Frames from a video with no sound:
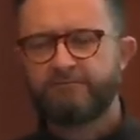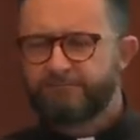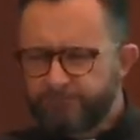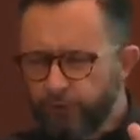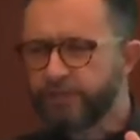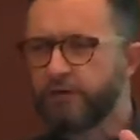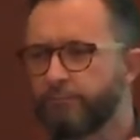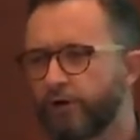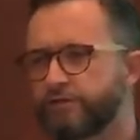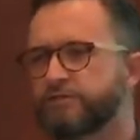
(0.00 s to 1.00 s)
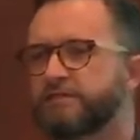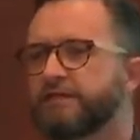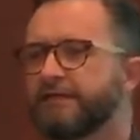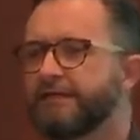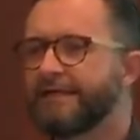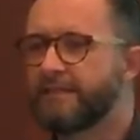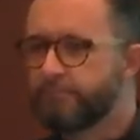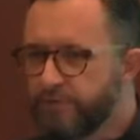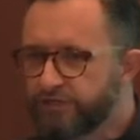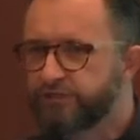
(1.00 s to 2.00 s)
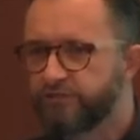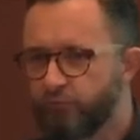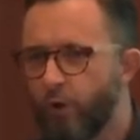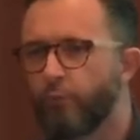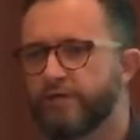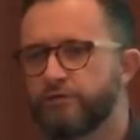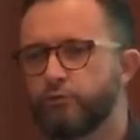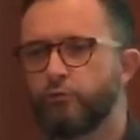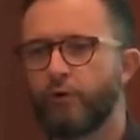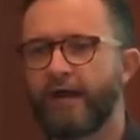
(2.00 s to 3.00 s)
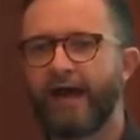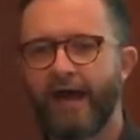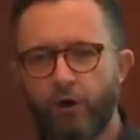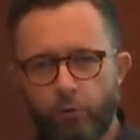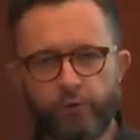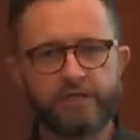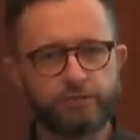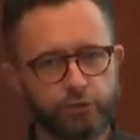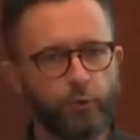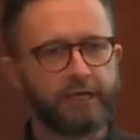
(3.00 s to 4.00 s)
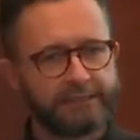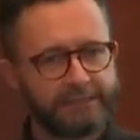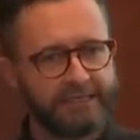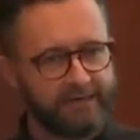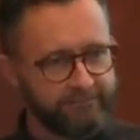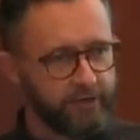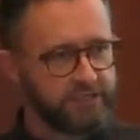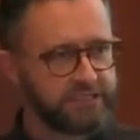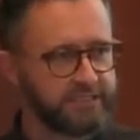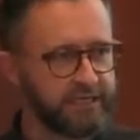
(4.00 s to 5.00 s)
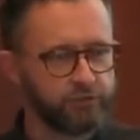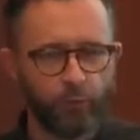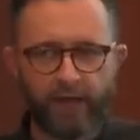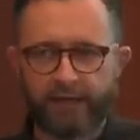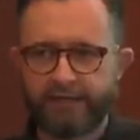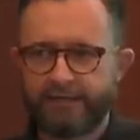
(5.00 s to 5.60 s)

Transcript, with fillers: fully immersed in the mission of what we do and how we do it in a very distinct way.